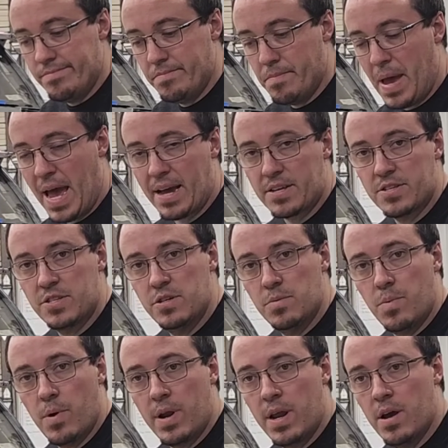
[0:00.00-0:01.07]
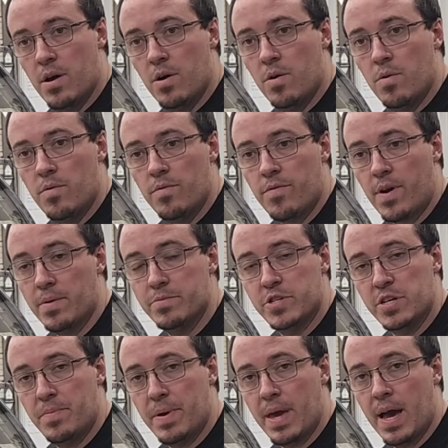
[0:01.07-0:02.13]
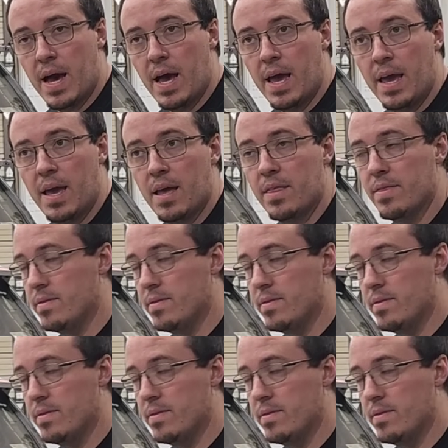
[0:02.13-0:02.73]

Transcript: Max 2.0 from GPI.